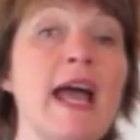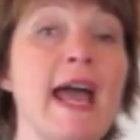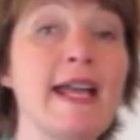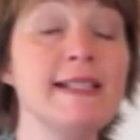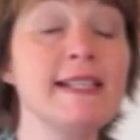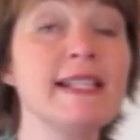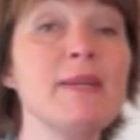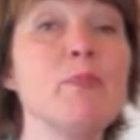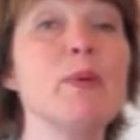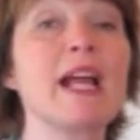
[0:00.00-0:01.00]
As the
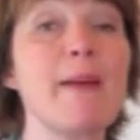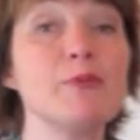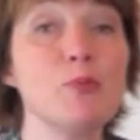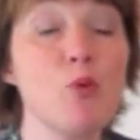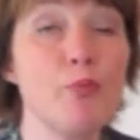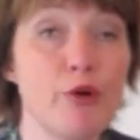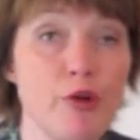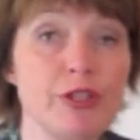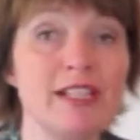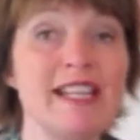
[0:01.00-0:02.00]
skin becomes more
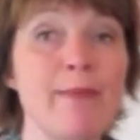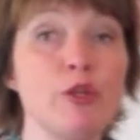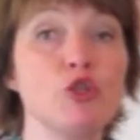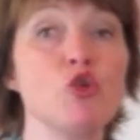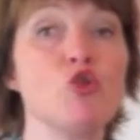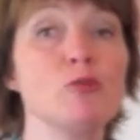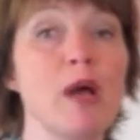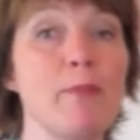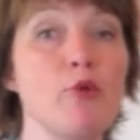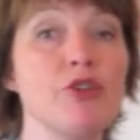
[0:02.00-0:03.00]
prone to damage caused
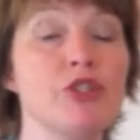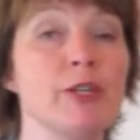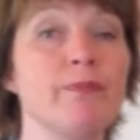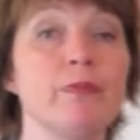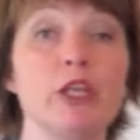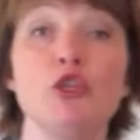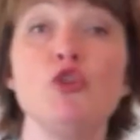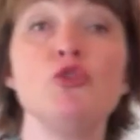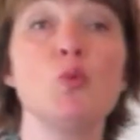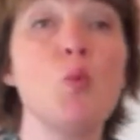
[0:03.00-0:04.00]
by moisture, it
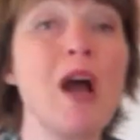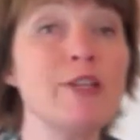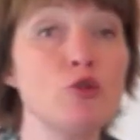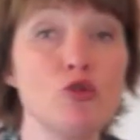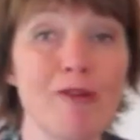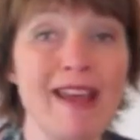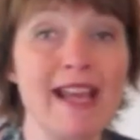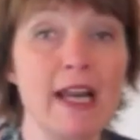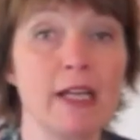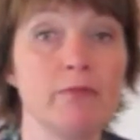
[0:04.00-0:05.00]
turns a white or grey
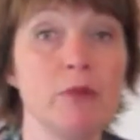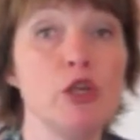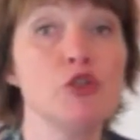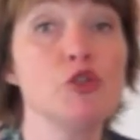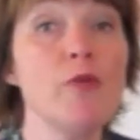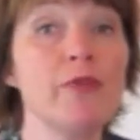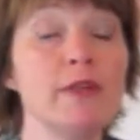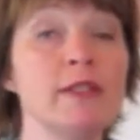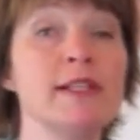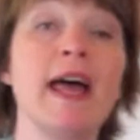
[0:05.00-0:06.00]
colour,
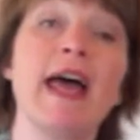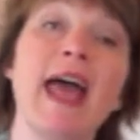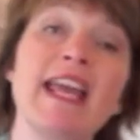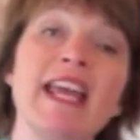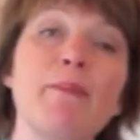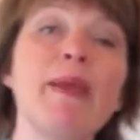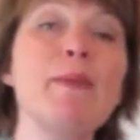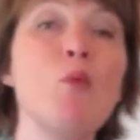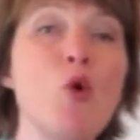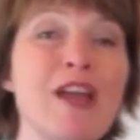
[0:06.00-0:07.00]
softens, and can be
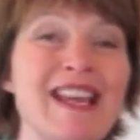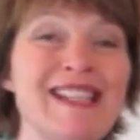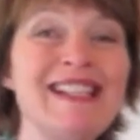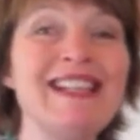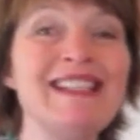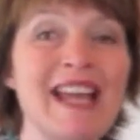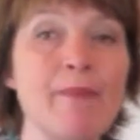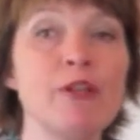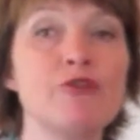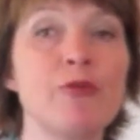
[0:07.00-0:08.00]
more easily
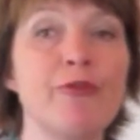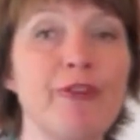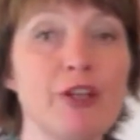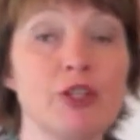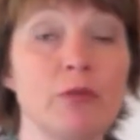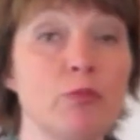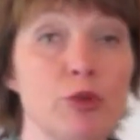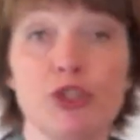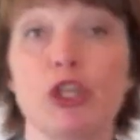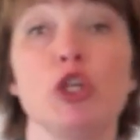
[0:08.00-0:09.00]
damaged from friction,
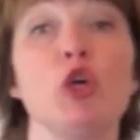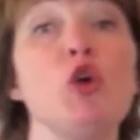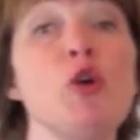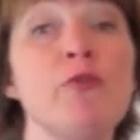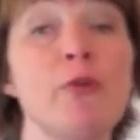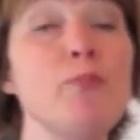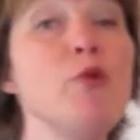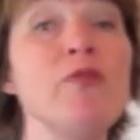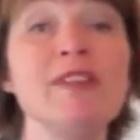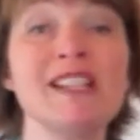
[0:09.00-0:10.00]
which can occur from
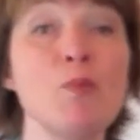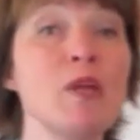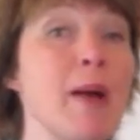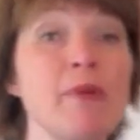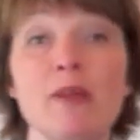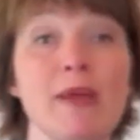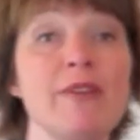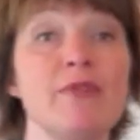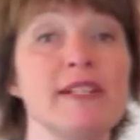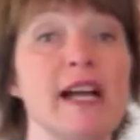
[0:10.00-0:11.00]
moving someone up in the
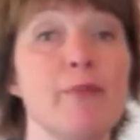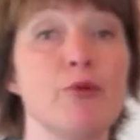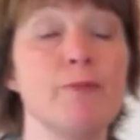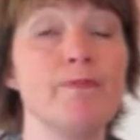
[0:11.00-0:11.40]
bed, for example.